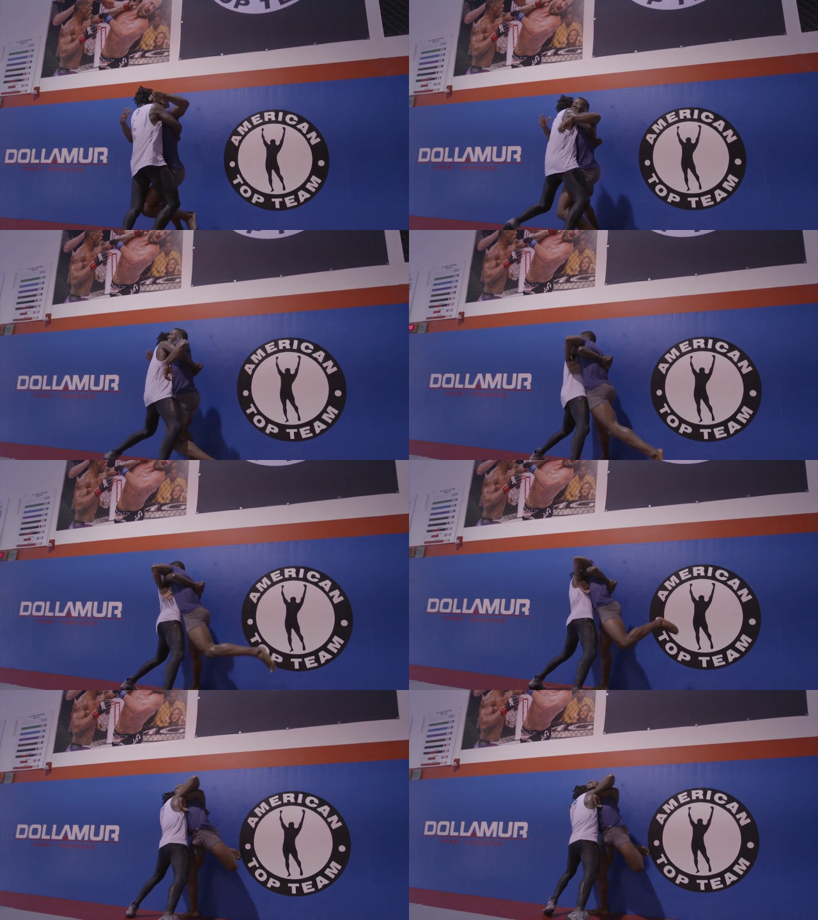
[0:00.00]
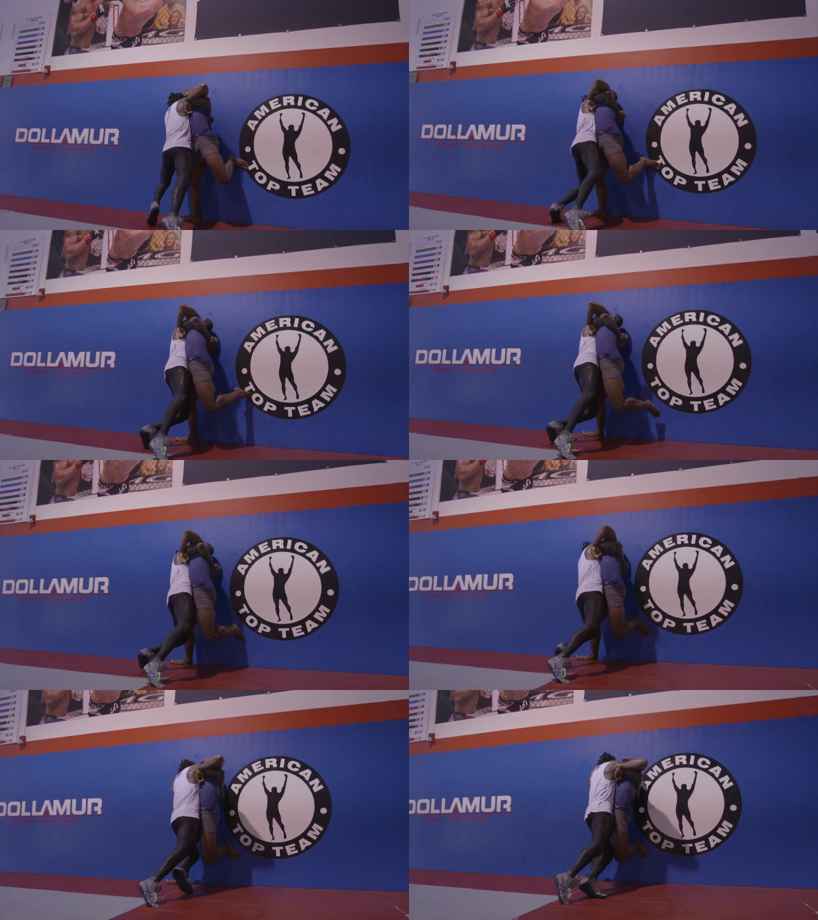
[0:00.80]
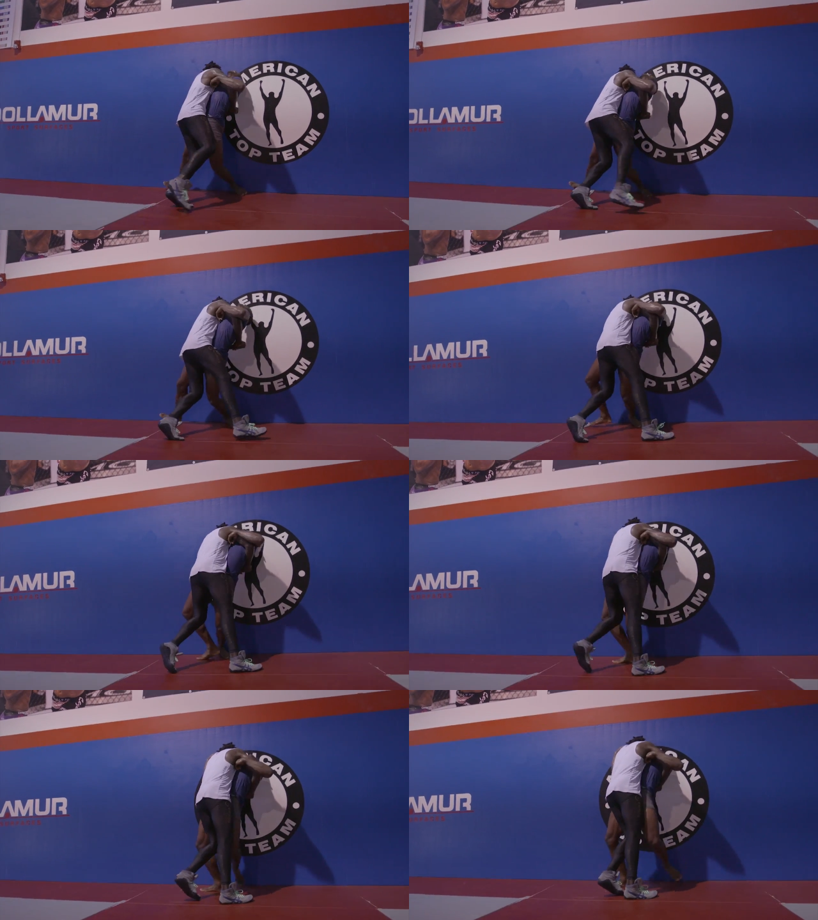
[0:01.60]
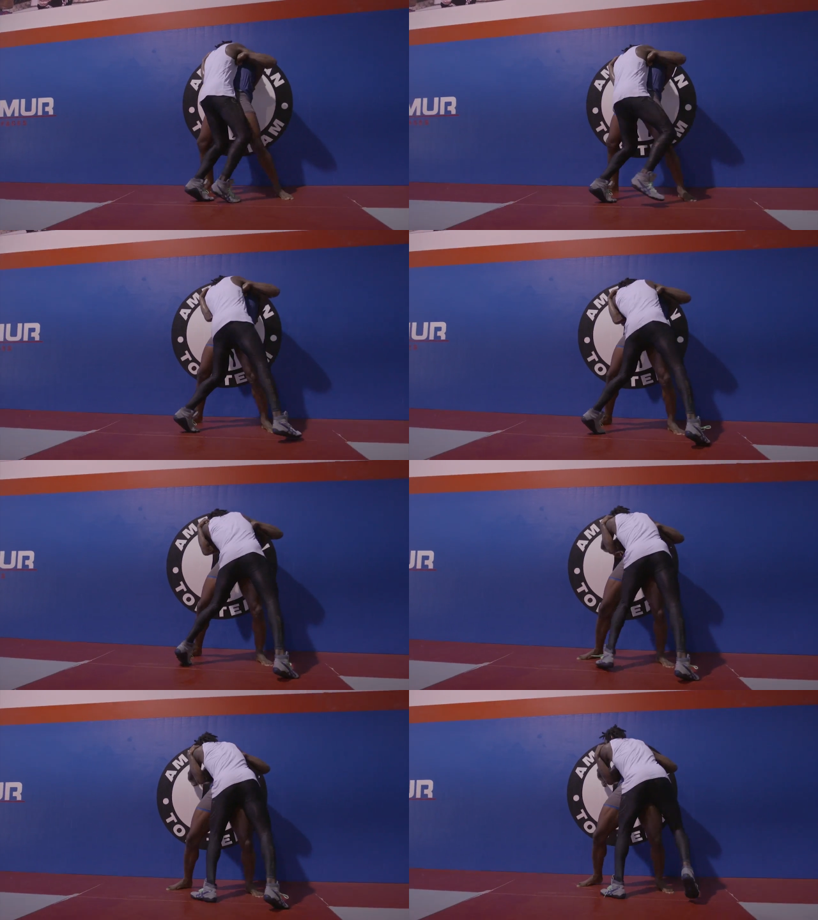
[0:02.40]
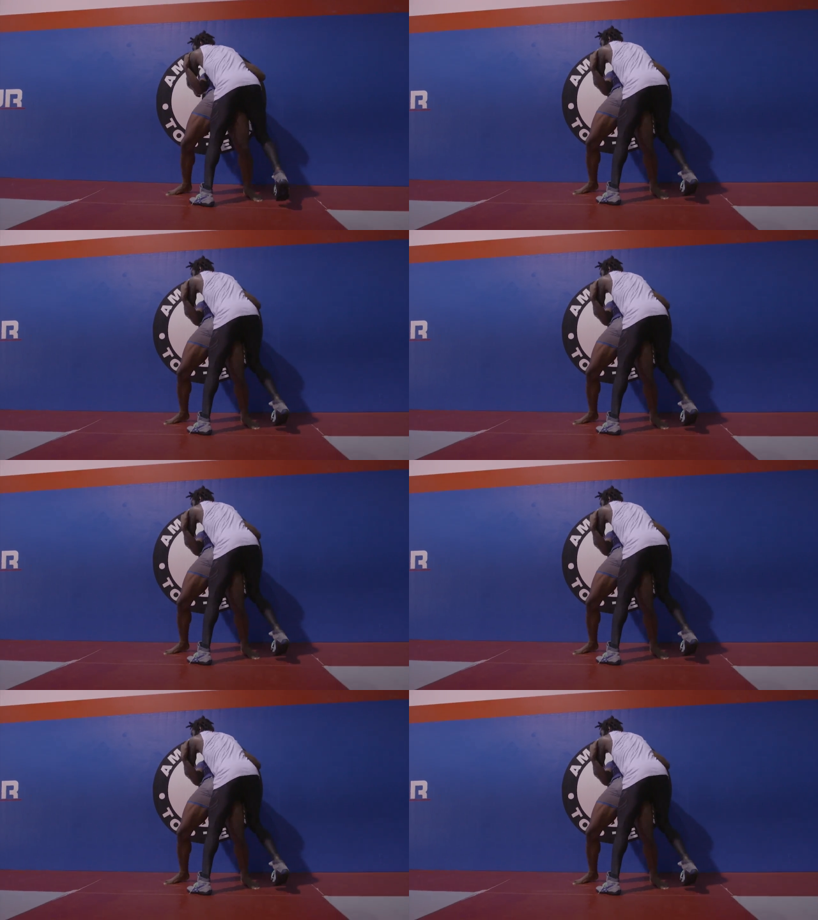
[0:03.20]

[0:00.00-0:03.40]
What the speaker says: Nobody's mouth can be seen.